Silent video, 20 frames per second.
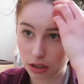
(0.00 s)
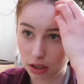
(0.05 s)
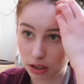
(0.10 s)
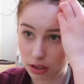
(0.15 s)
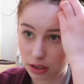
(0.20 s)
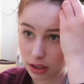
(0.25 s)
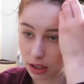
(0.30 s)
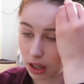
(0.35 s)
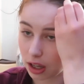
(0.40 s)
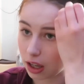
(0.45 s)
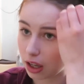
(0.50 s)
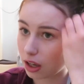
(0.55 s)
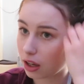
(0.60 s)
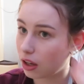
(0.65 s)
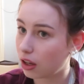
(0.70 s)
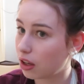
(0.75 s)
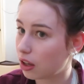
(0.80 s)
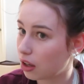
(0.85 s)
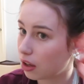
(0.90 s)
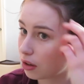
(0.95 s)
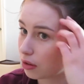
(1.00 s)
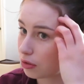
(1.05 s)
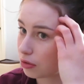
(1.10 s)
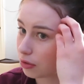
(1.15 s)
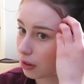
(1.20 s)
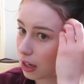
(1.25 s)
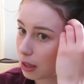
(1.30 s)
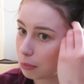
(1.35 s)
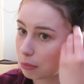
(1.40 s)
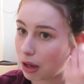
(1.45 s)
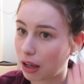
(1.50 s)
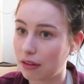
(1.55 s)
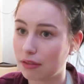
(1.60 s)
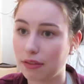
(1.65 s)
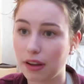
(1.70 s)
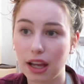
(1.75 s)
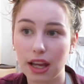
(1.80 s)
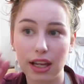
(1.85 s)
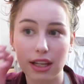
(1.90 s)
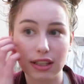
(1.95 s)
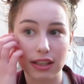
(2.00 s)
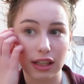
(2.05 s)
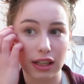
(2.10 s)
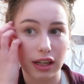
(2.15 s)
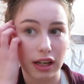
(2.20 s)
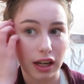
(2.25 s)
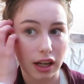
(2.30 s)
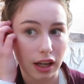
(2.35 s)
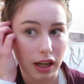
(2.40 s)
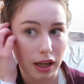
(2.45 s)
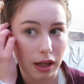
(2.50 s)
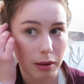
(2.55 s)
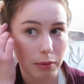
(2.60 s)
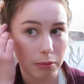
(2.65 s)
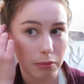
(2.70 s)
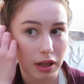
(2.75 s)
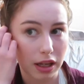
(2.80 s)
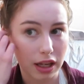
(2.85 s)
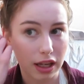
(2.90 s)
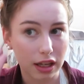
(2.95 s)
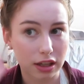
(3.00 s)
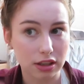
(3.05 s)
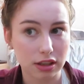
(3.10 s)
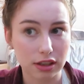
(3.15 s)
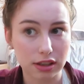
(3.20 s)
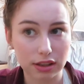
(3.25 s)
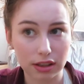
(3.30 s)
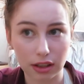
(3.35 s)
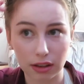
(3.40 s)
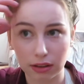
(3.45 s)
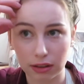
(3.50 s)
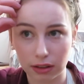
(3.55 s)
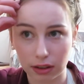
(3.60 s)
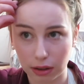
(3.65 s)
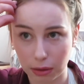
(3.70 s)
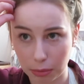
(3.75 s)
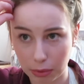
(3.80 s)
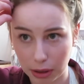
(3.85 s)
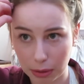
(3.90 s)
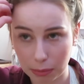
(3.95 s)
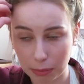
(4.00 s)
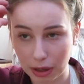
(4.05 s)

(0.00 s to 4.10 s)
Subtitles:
just like frame my face and make it just a little bit